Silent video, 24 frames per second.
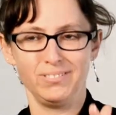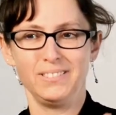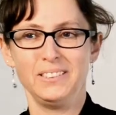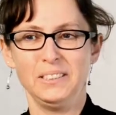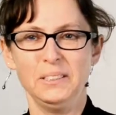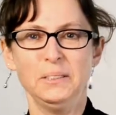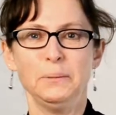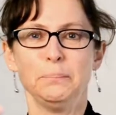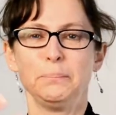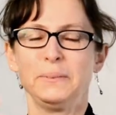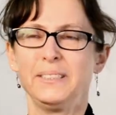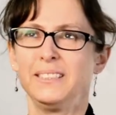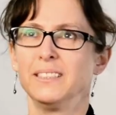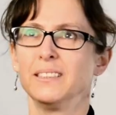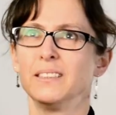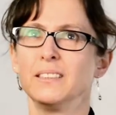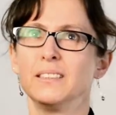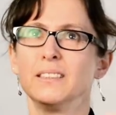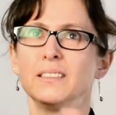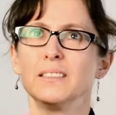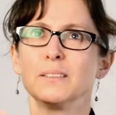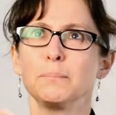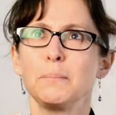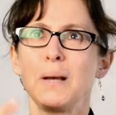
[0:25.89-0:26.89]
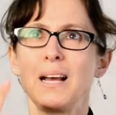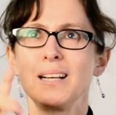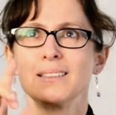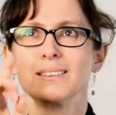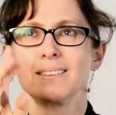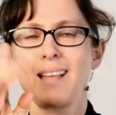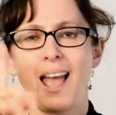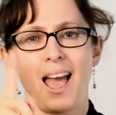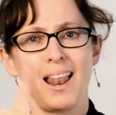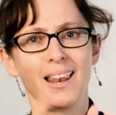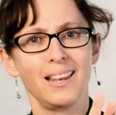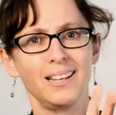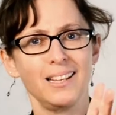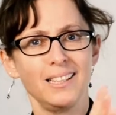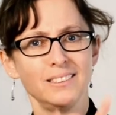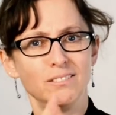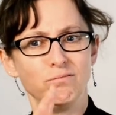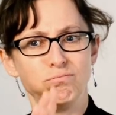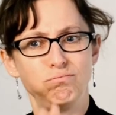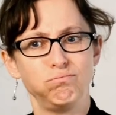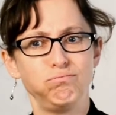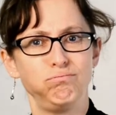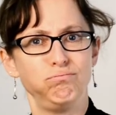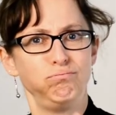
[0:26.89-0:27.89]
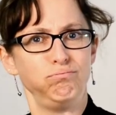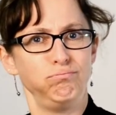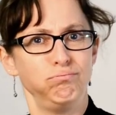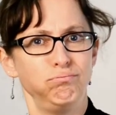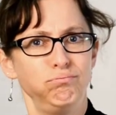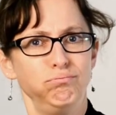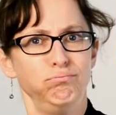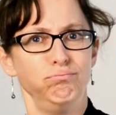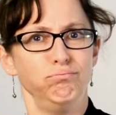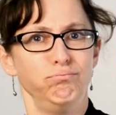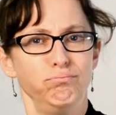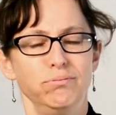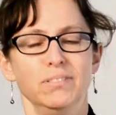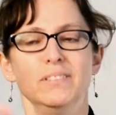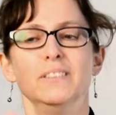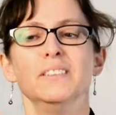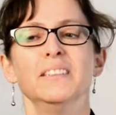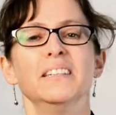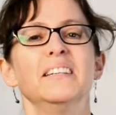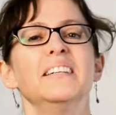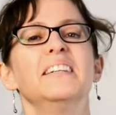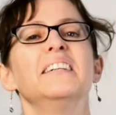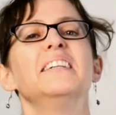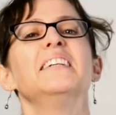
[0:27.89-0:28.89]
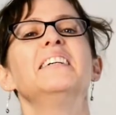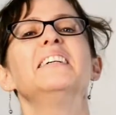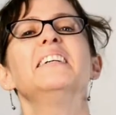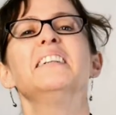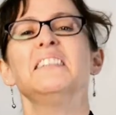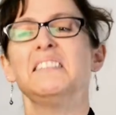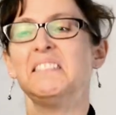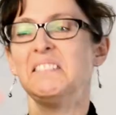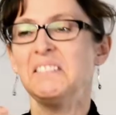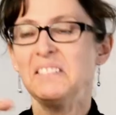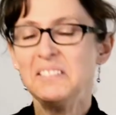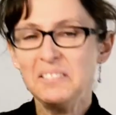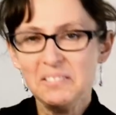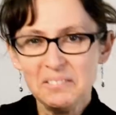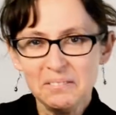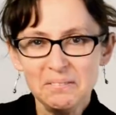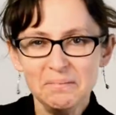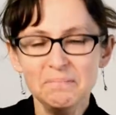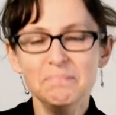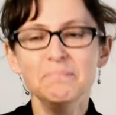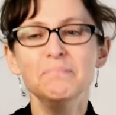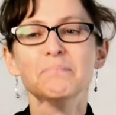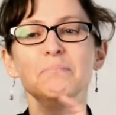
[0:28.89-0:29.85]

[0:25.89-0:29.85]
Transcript: incorporating a number of workshops and seminars related to men's health,